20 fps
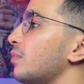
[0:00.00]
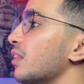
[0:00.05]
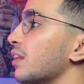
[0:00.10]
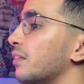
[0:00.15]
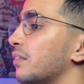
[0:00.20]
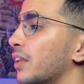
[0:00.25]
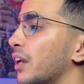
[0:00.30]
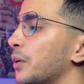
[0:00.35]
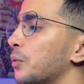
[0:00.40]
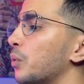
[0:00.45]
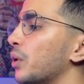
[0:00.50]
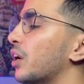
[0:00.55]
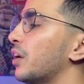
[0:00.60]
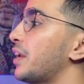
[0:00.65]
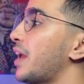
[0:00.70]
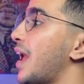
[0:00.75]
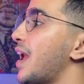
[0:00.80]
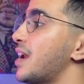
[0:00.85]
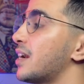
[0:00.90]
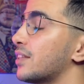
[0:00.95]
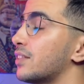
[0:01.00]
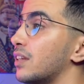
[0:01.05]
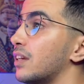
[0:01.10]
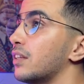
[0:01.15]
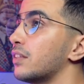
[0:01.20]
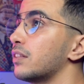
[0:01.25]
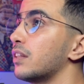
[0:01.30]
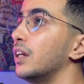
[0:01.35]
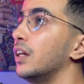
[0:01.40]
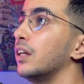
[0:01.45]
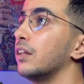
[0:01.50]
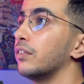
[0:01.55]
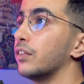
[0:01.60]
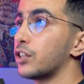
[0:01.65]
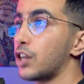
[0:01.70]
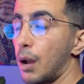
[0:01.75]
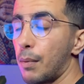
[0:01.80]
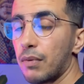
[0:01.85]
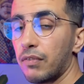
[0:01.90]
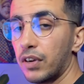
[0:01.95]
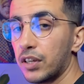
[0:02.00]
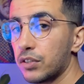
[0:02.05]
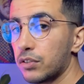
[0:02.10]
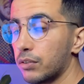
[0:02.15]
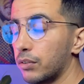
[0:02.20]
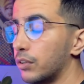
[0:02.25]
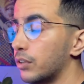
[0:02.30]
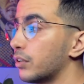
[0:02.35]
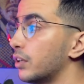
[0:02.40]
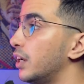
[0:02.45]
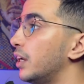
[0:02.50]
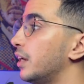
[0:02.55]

Then we're gonna access the Shopify store,